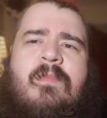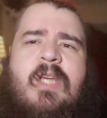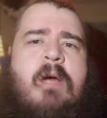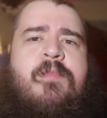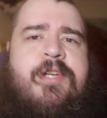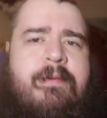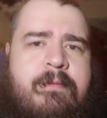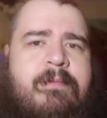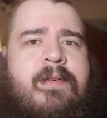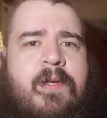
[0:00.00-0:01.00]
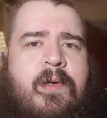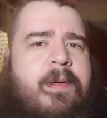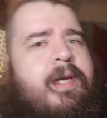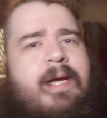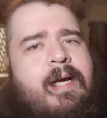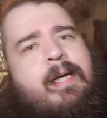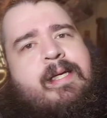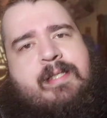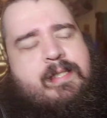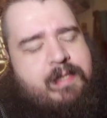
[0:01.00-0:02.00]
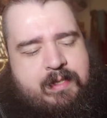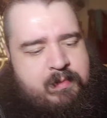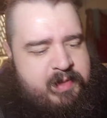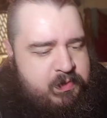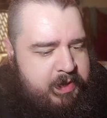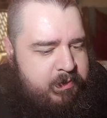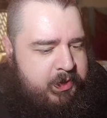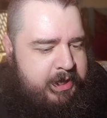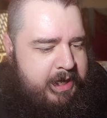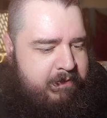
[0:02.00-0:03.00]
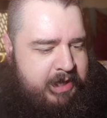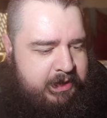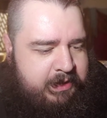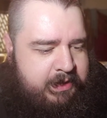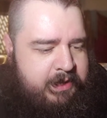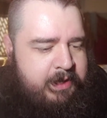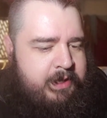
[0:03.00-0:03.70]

gumption to do it. I guess that's the best way to put it. I haven't had the